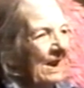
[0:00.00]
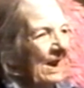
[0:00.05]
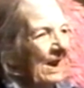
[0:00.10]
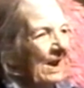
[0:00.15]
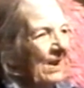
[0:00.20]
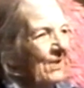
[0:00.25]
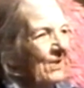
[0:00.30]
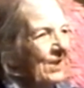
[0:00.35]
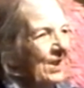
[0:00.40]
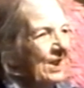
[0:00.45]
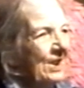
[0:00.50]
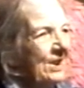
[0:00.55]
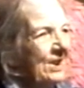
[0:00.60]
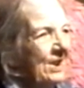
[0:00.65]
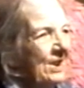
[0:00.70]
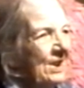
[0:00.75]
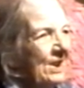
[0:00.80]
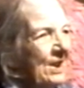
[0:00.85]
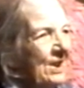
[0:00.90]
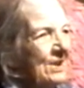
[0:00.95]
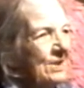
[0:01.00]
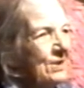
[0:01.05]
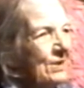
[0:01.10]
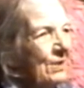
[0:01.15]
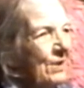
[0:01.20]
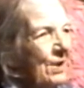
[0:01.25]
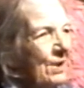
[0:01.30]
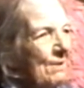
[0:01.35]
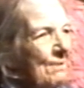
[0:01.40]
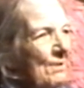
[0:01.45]
I reckon that's
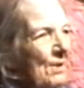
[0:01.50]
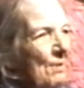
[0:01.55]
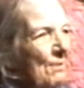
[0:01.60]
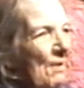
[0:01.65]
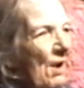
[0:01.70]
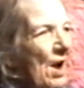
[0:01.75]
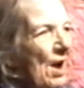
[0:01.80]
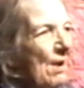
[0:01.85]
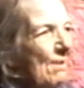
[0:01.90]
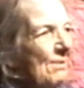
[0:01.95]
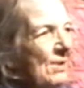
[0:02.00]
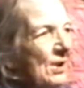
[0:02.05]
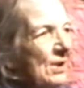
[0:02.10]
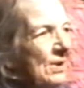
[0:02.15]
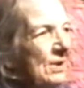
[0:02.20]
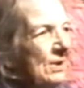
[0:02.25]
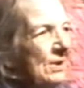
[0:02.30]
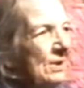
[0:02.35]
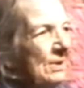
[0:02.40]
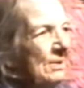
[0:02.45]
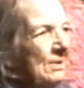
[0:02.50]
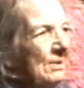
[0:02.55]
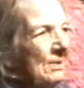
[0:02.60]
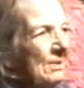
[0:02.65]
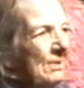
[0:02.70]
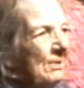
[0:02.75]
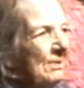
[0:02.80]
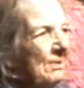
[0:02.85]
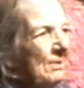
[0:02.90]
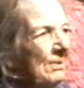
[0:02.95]
where my mama and
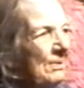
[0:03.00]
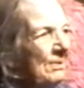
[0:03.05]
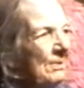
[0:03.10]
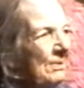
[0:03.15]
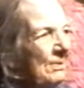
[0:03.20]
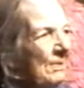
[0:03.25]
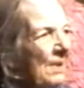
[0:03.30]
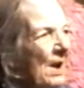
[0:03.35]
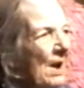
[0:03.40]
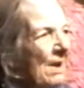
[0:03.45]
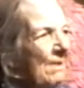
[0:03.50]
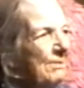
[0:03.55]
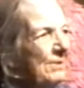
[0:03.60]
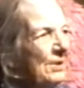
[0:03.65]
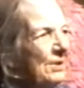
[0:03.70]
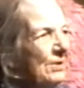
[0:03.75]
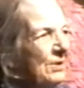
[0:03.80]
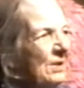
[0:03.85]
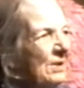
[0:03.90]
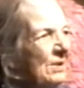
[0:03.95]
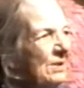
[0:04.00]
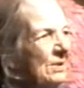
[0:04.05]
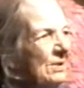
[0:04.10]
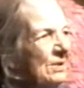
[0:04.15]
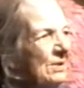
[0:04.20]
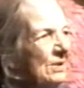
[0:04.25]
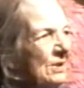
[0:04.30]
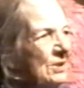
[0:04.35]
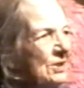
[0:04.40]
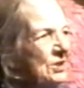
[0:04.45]
Papa
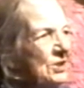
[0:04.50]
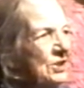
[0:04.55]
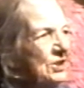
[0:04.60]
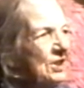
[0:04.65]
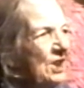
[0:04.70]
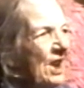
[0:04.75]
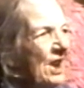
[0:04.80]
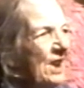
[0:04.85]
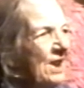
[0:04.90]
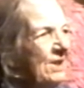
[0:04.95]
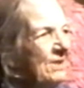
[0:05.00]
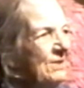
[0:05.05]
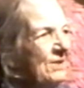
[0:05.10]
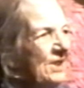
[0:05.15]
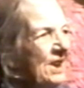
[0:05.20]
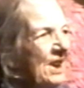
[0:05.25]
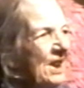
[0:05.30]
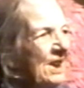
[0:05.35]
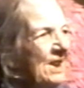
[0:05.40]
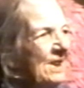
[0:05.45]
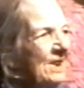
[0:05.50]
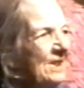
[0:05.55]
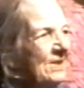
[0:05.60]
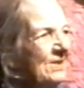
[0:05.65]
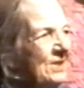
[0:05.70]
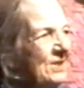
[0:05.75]
was saved at.